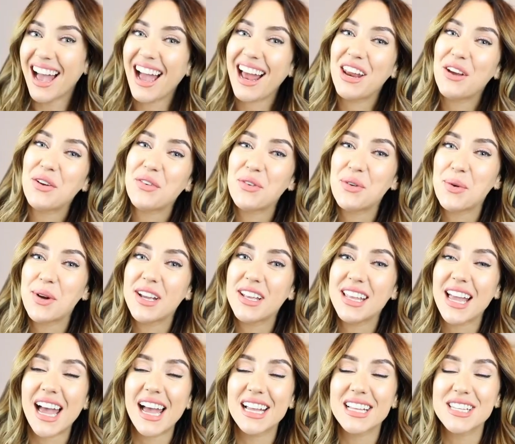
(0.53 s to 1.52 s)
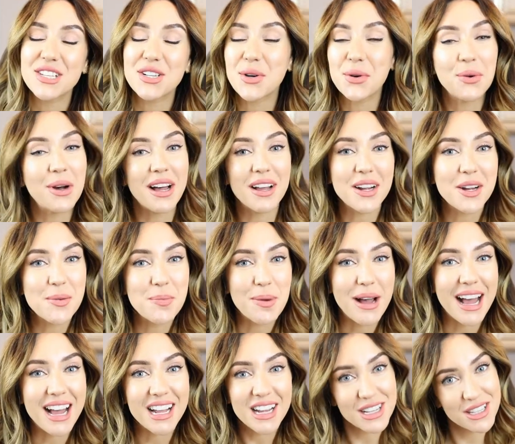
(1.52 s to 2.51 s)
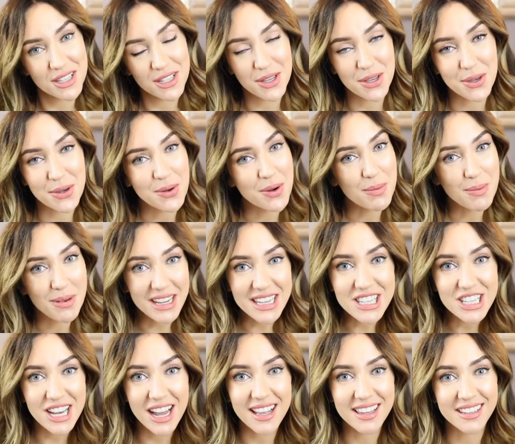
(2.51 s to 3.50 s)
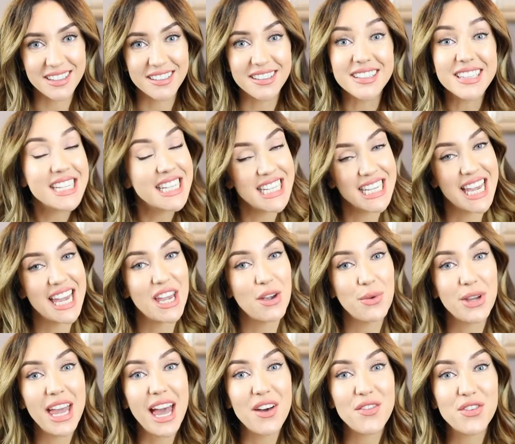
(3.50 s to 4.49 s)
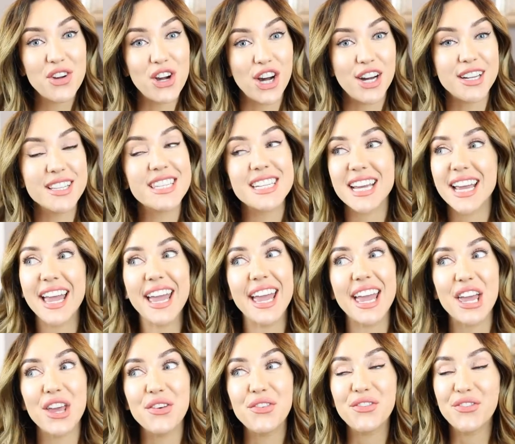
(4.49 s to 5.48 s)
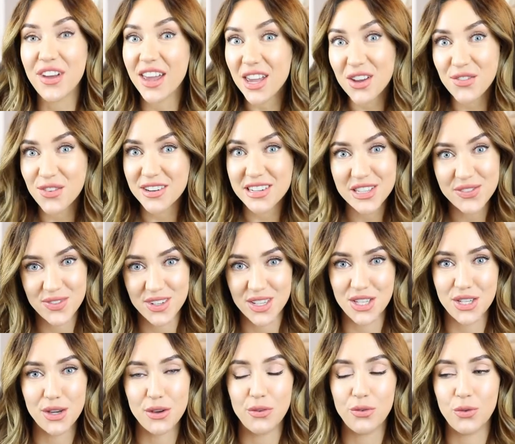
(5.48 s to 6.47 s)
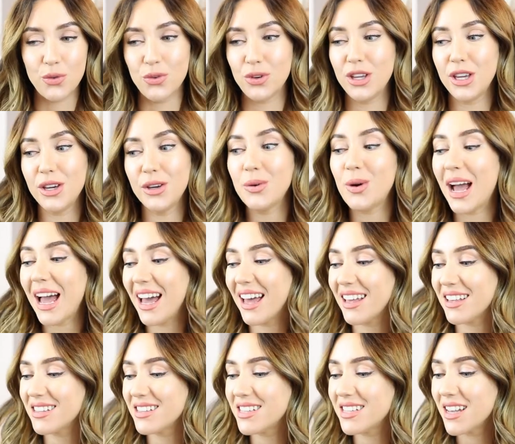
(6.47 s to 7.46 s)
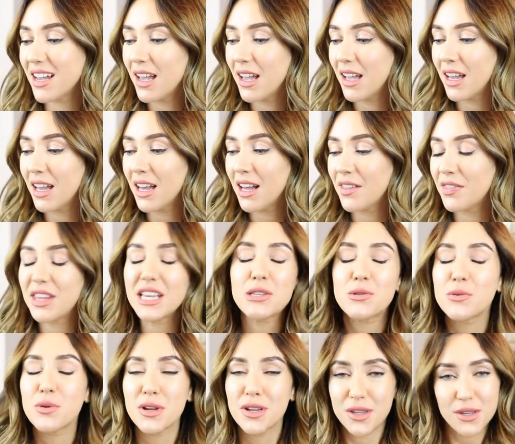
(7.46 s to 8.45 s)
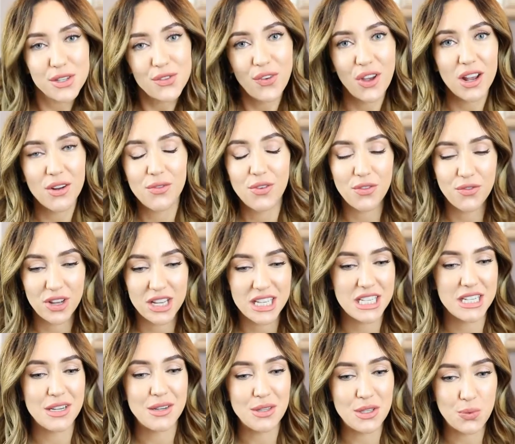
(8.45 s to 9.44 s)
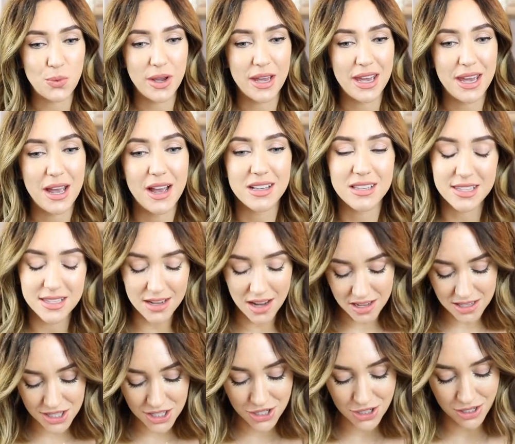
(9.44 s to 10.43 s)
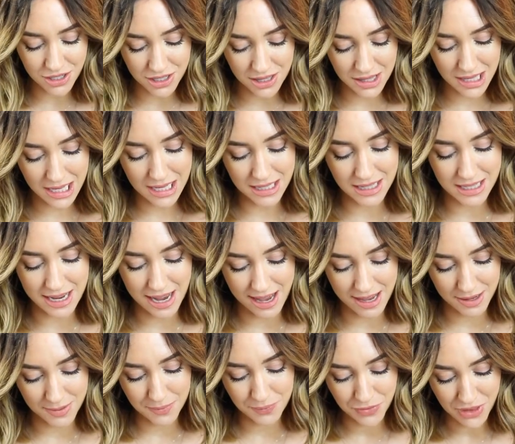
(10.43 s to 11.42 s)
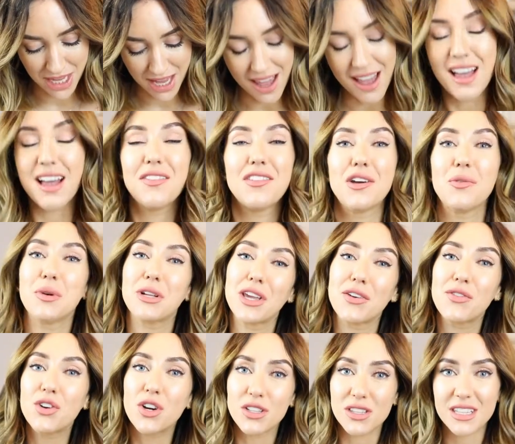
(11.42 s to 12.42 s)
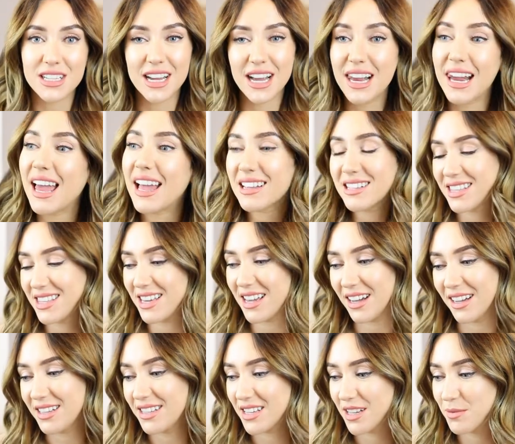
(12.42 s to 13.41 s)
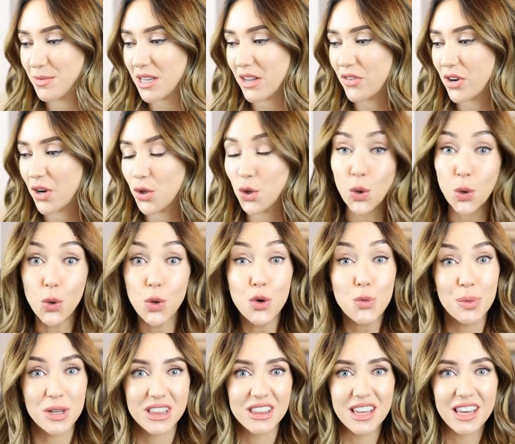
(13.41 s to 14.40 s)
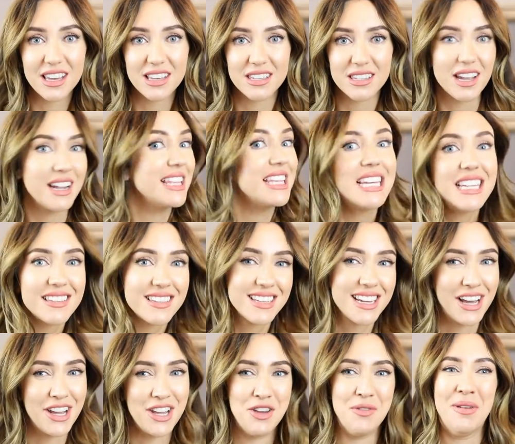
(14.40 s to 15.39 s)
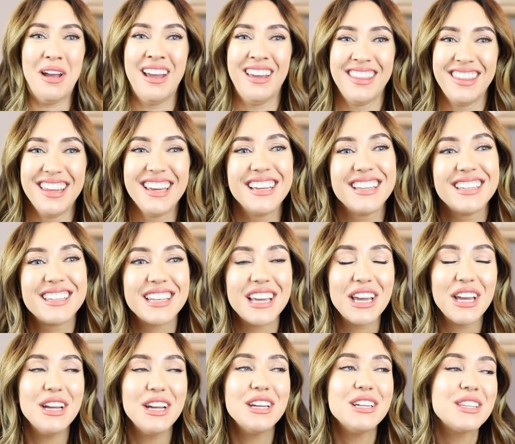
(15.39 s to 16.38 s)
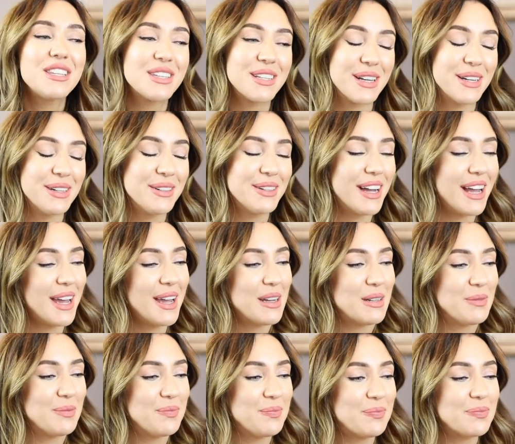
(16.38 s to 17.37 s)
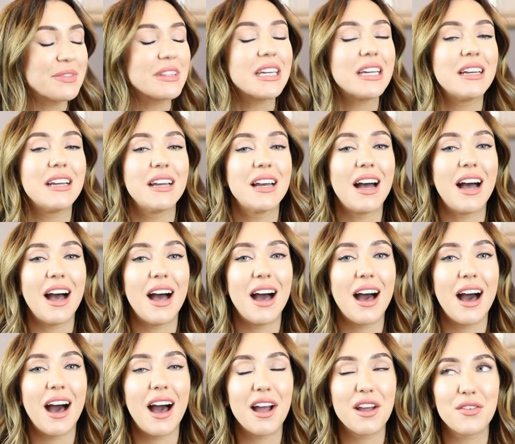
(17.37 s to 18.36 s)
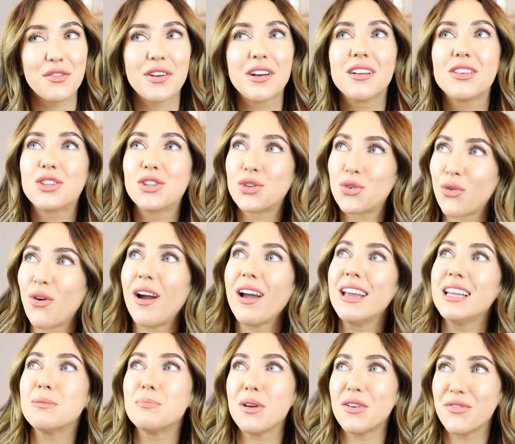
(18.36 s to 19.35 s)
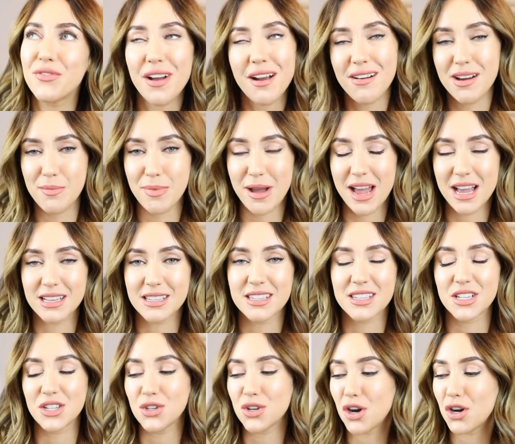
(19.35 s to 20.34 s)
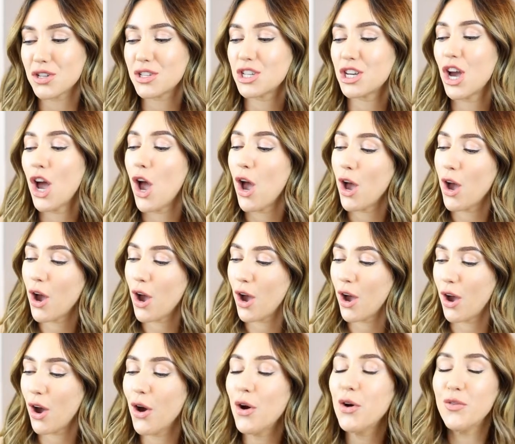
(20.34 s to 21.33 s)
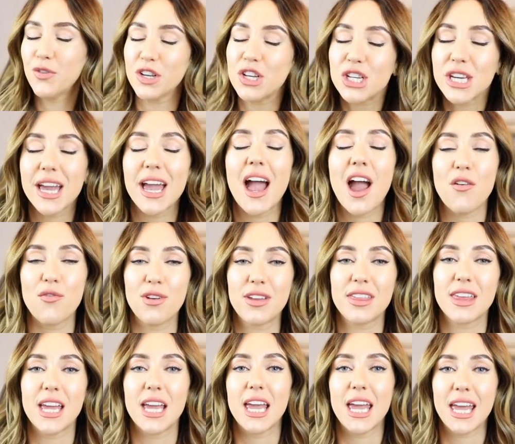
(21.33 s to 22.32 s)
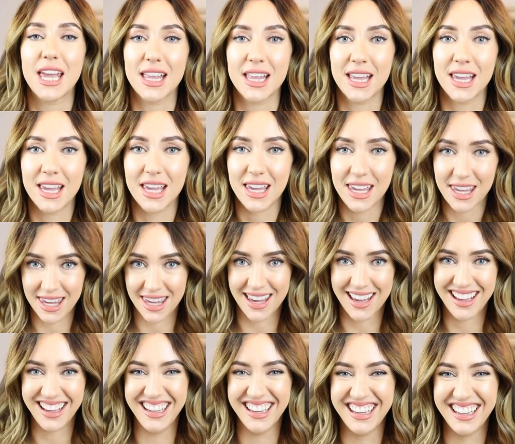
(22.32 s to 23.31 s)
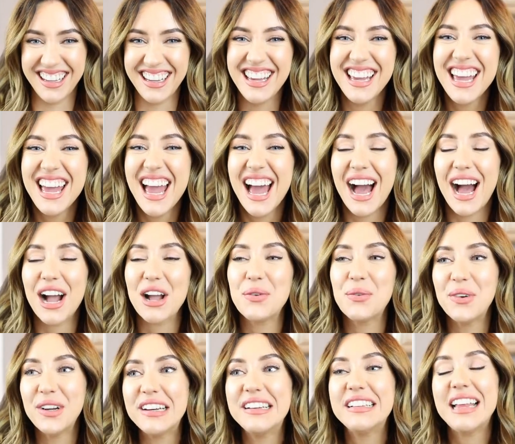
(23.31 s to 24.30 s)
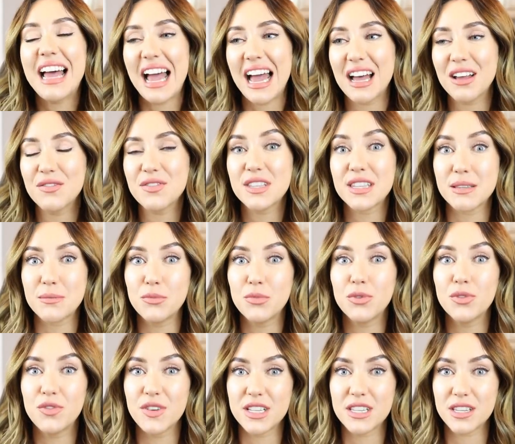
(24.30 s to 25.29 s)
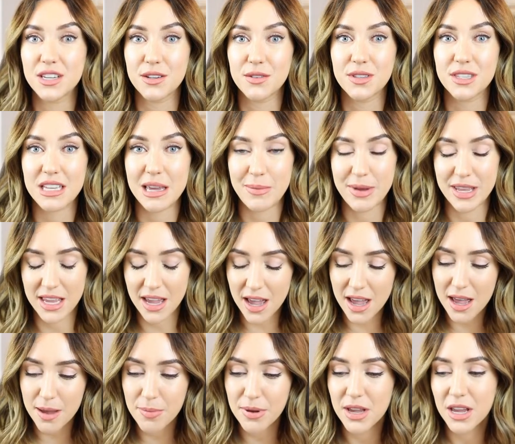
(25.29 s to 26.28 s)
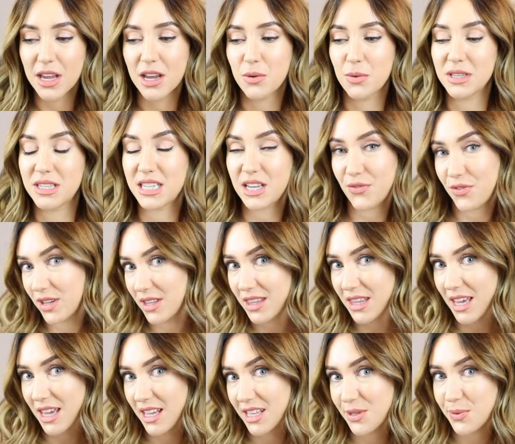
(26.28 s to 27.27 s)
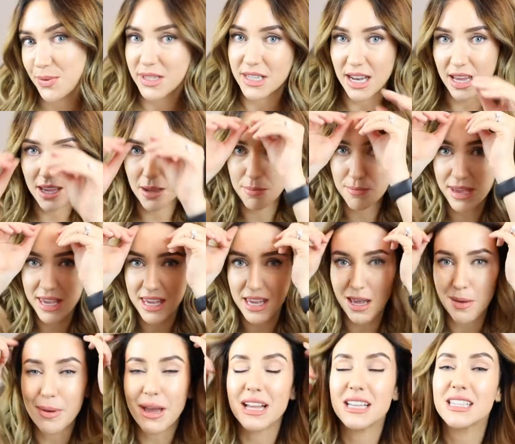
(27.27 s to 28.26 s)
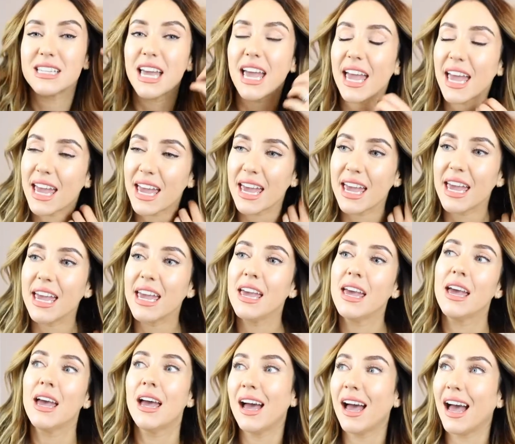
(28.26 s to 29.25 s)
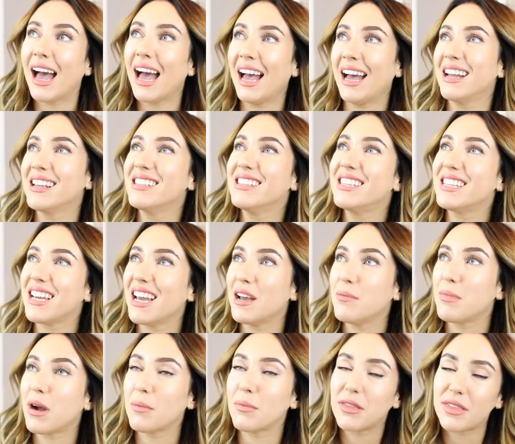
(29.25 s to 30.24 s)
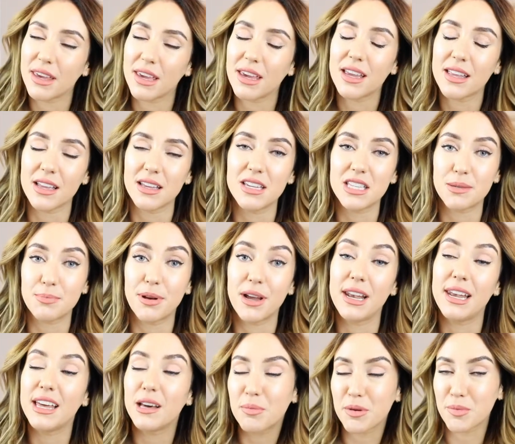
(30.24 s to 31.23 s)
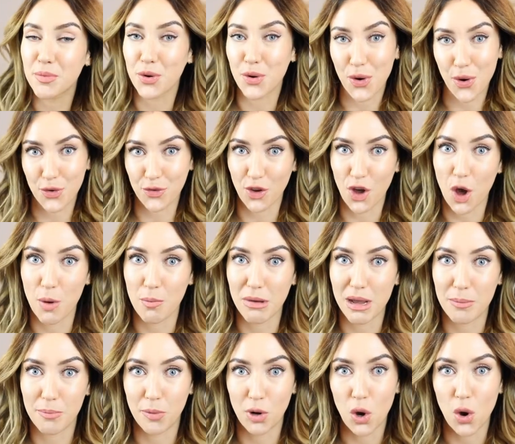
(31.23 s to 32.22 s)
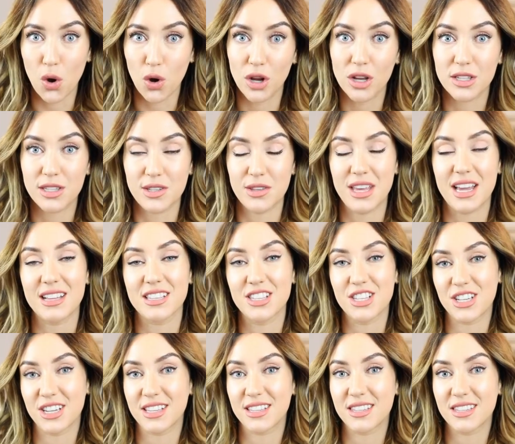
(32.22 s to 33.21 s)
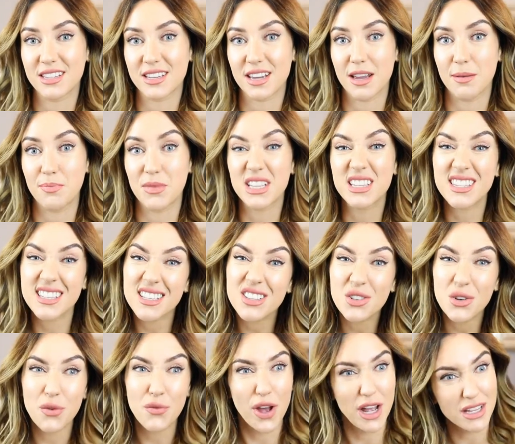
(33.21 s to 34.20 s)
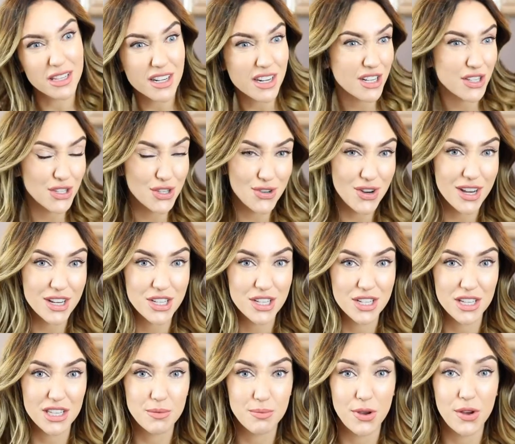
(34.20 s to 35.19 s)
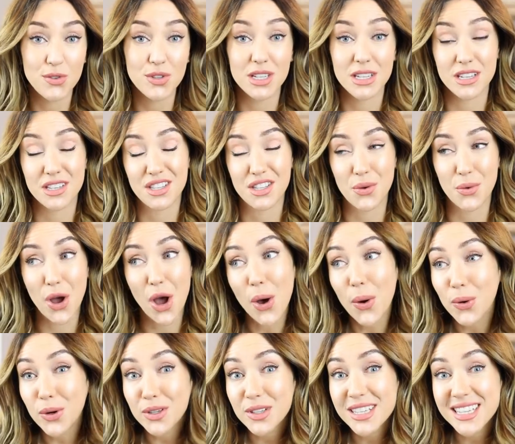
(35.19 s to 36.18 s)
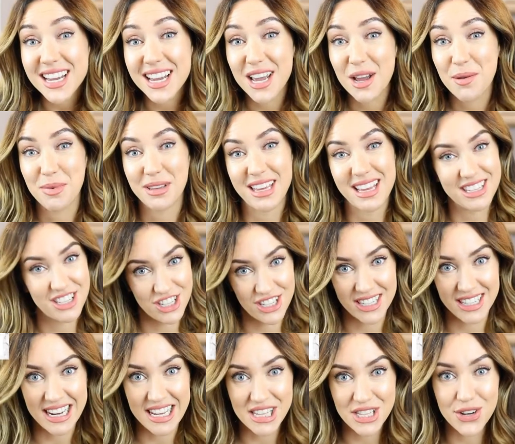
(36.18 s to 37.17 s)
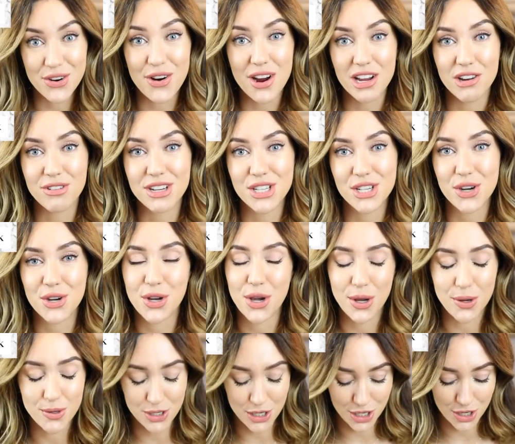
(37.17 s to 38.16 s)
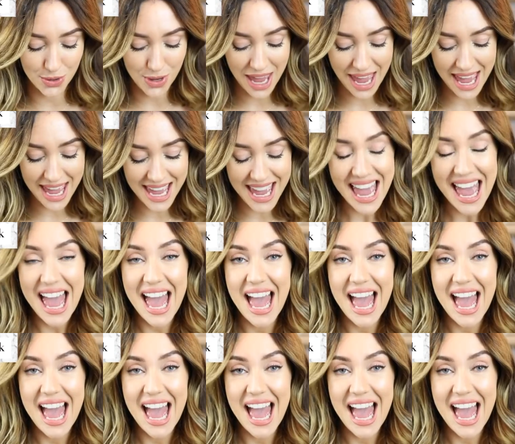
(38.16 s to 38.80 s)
Hello everyone and welcome back to my channel. Today we have got a favourites video for you, and this was one of those favourite videos where I started jotting things down, and then when I've gone to collect the items I've gone, ooh, but this, I need to tell you about this. So um, I've tried my very best to not overshare everything in here. I will have some more videos coming up with different things with like makeup and hair, and um, I'm thinking I need to put a little bit more over on my blog, so that's just um, it's still sort of under construction I suppose because it's so old, but that's just lisa gregory dot co dot U K,